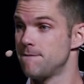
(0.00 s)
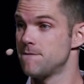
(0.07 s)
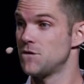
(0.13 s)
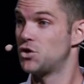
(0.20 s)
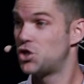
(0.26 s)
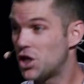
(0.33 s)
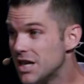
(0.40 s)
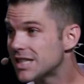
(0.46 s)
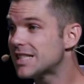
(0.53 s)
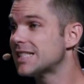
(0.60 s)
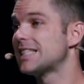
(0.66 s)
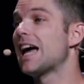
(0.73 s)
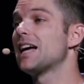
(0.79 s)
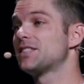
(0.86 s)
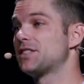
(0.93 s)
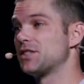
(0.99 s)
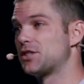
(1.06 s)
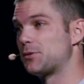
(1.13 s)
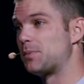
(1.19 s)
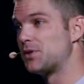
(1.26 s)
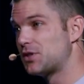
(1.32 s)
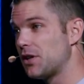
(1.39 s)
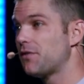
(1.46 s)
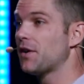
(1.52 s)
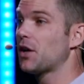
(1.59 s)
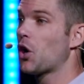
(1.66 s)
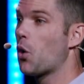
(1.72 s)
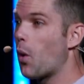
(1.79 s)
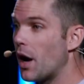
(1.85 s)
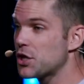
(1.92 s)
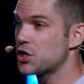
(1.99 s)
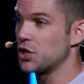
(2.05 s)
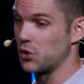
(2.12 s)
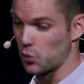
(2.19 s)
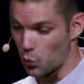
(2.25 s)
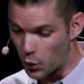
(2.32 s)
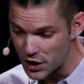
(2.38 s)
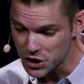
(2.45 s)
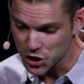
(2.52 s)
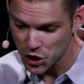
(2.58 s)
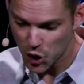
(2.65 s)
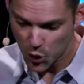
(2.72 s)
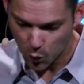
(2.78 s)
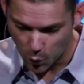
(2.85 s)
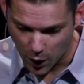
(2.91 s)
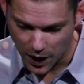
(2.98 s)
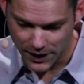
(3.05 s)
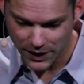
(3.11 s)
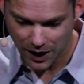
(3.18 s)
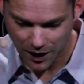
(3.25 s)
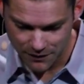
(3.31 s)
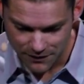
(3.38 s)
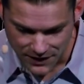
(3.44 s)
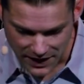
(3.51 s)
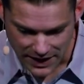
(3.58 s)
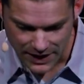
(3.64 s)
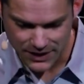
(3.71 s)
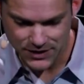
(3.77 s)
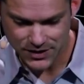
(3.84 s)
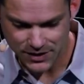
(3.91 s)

Jesus asked the specific question which one of these